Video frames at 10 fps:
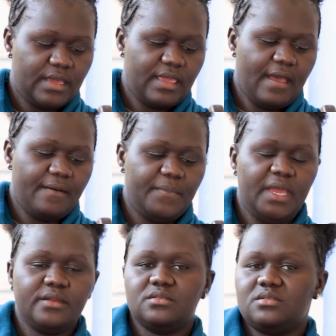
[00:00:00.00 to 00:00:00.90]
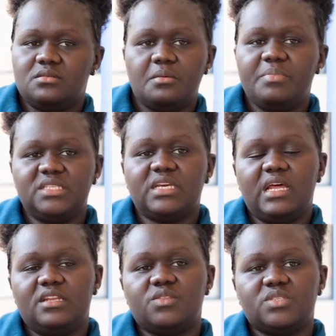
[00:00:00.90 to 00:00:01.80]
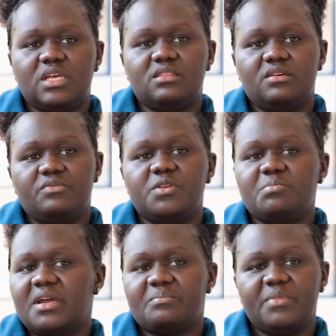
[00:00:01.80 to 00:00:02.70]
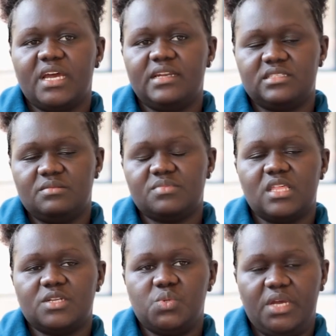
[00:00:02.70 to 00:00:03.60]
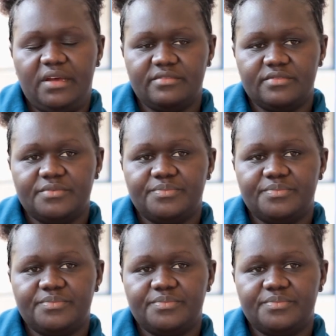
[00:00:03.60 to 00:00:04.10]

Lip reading: Yeah, and basically those are the feedback mechanisms that we have.